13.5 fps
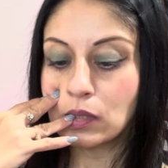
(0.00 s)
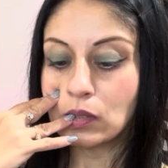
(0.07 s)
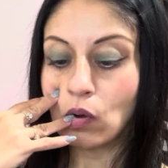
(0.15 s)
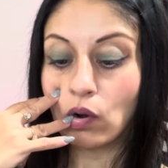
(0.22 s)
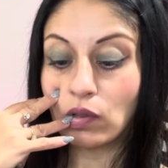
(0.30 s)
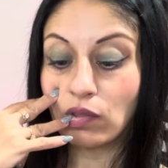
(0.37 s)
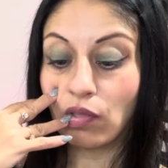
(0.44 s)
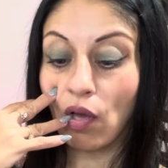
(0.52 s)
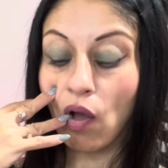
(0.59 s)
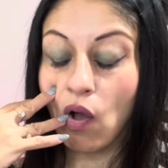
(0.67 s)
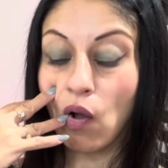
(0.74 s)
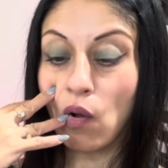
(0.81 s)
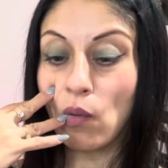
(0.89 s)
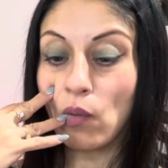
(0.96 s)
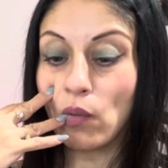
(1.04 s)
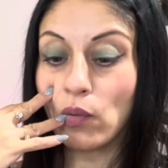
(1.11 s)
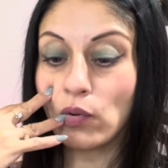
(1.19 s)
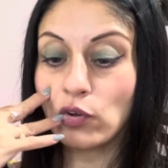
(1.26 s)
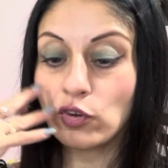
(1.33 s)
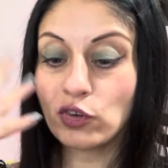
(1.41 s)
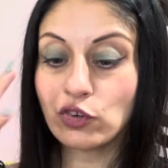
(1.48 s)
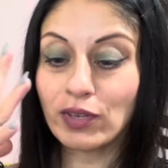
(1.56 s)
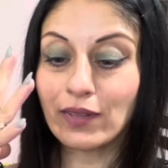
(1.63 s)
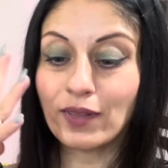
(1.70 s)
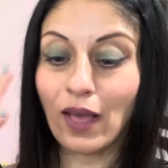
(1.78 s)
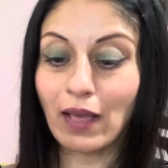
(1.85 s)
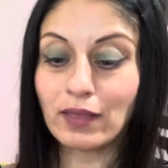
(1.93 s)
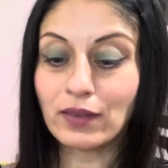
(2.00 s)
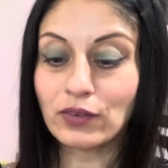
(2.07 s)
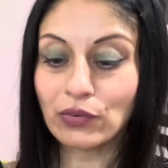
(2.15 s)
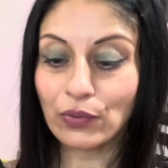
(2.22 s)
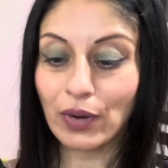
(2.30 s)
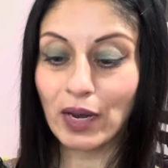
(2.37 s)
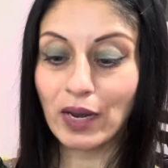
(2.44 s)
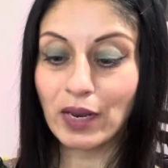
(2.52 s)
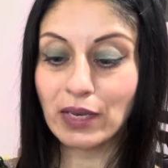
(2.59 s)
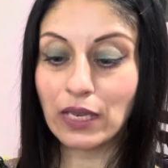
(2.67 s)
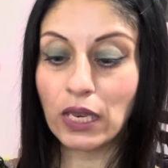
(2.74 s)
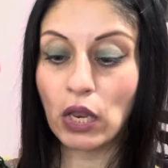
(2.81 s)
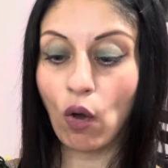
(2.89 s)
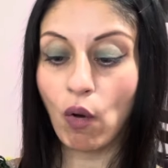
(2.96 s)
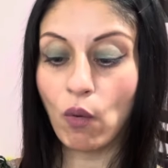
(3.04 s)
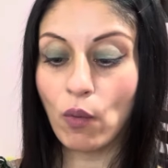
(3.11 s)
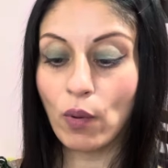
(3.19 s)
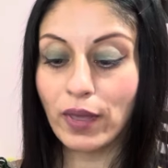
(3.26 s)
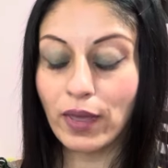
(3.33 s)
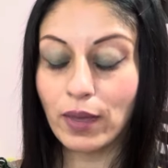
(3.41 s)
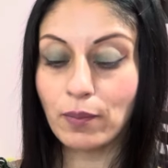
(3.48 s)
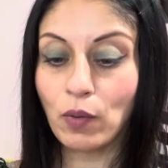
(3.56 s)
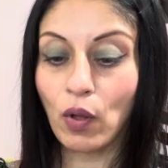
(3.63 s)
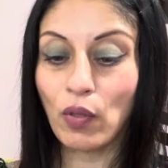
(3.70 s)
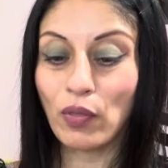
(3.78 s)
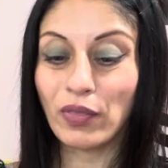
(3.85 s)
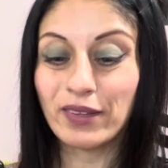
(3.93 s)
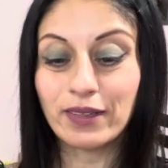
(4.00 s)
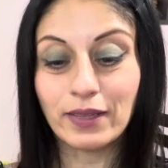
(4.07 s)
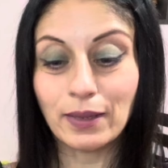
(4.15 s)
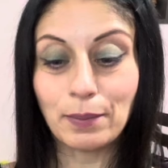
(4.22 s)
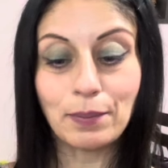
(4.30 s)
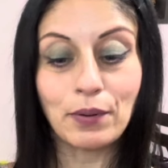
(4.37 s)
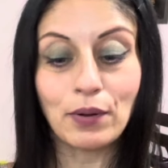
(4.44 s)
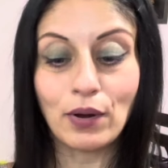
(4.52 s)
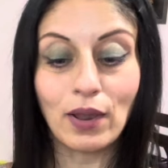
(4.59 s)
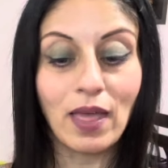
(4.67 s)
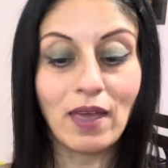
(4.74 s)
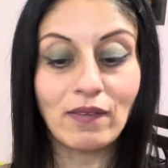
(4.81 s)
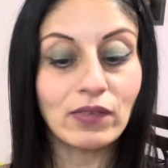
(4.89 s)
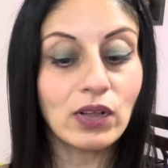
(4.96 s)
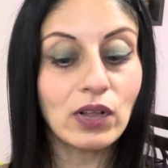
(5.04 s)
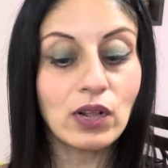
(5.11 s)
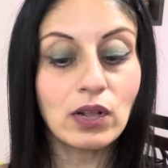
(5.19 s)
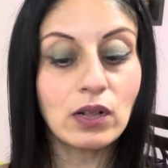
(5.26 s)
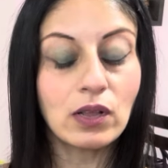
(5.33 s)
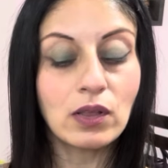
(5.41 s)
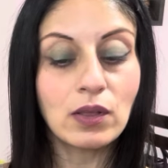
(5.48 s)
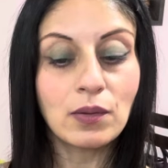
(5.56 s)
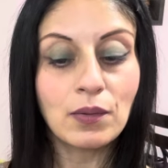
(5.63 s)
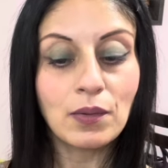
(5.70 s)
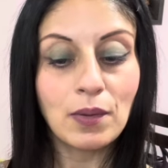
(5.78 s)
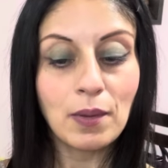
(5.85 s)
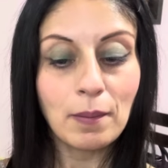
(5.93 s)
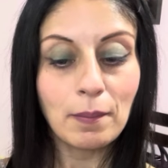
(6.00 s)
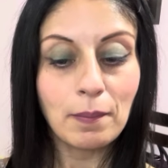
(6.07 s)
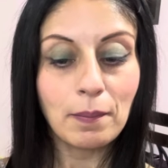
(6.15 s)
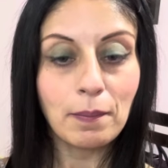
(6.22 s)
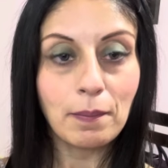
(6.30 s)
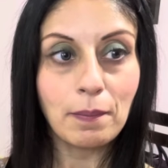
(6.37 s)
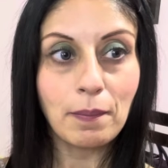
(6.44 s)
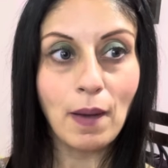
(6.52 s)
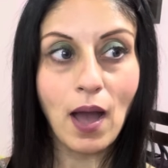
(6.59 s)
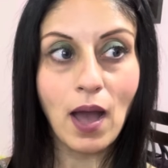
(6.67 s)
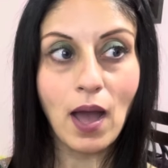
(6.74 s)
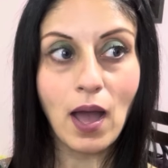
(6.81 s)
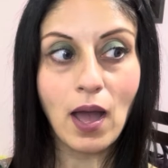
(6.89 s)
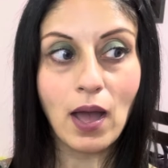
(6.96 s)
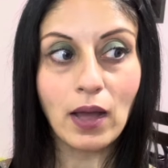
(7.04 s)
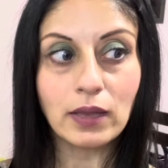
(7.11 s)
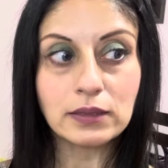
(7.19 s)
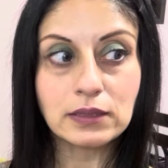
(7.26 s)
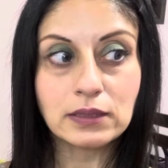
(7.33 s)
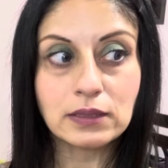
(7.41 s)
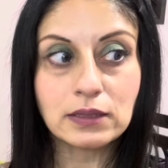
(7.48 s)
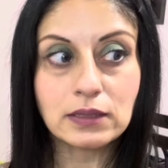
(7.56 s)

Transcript: Although she doesn't really know him on the deeper level, but